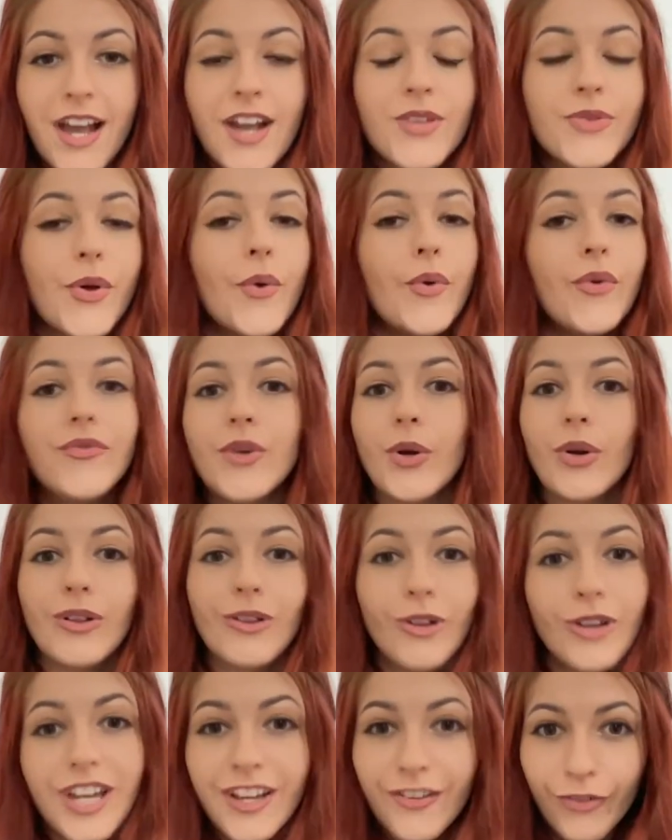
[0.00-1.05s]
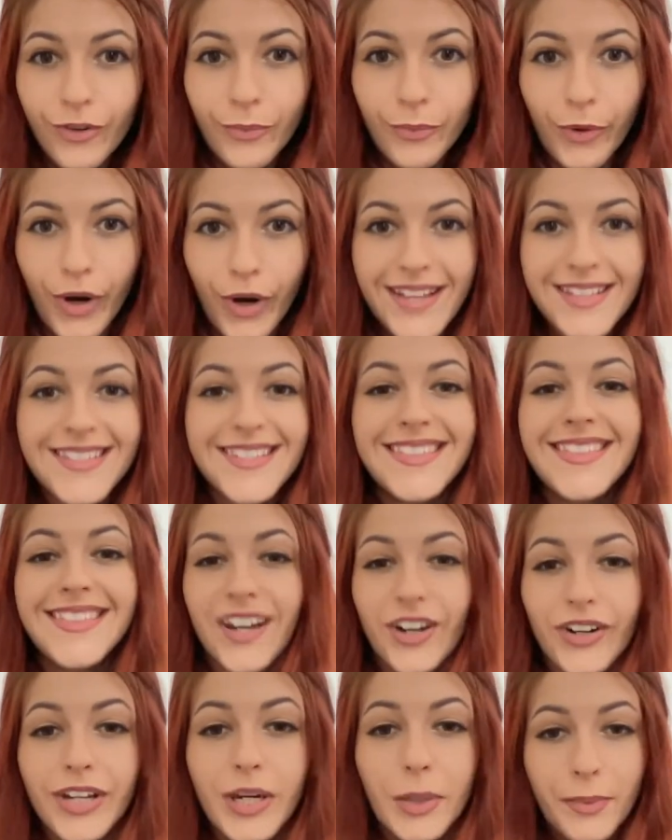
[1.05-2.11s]
So if you're looking for brands,
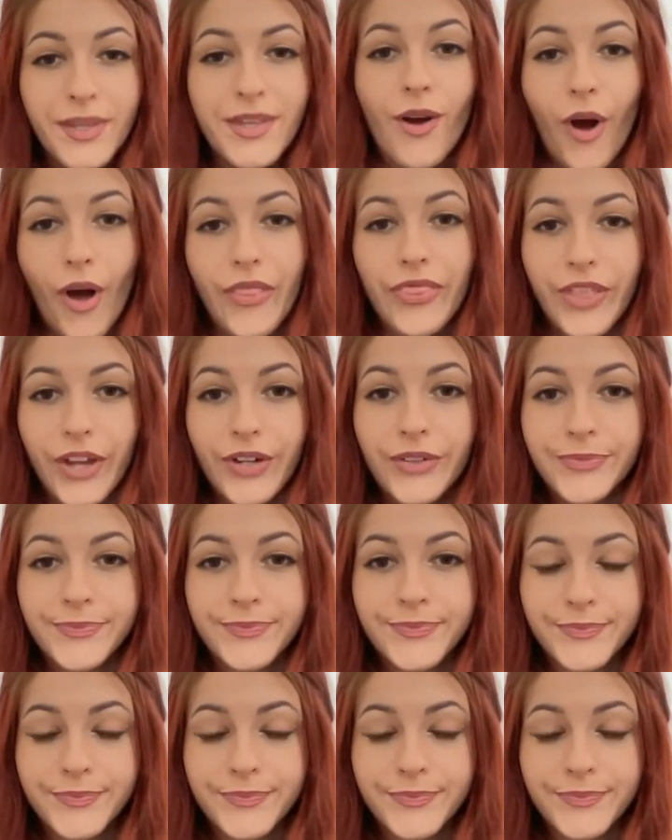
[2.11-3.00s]
they're going to be on there.